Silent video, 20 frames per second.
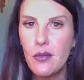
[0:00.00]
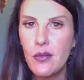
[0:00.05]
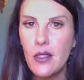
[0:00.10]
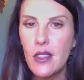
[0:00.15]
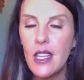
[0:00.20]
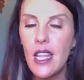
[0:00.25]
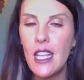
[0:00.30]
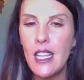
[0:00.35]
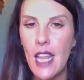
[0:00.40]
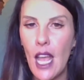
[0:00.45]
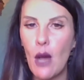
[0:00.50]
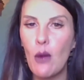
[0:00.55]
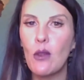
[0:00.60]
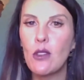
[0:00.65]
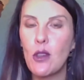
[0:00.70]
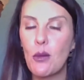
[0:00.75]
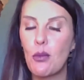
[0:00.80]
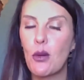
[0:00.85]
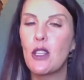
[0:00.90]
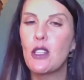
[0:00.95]
And that was a
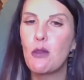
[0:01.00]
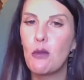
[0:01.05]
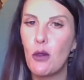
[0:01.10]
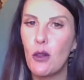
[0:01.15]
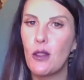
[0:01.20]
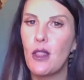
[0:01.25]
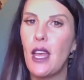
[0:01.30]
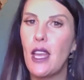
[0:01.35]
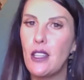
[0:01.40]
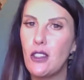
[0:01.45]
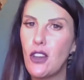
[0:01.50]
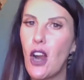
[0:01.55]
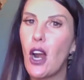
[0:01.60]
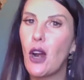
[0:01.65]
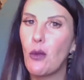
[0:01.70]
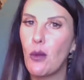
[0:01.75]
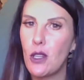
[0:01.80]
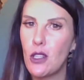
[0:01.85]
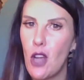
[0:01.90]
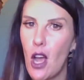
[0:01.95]
principle that
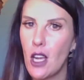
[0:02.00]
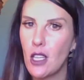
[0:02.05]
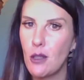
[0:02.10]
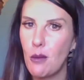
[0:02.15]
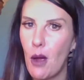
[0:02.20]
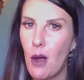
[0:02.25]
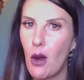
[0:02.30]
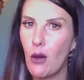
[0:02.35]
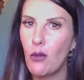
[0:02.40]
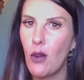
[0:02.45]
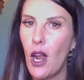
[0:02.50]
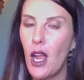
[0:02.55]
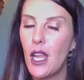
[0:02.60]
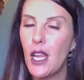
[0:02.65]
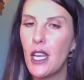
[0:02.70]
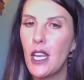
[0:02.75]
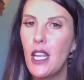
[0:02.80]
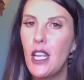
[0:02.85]
Darwin talked about, right?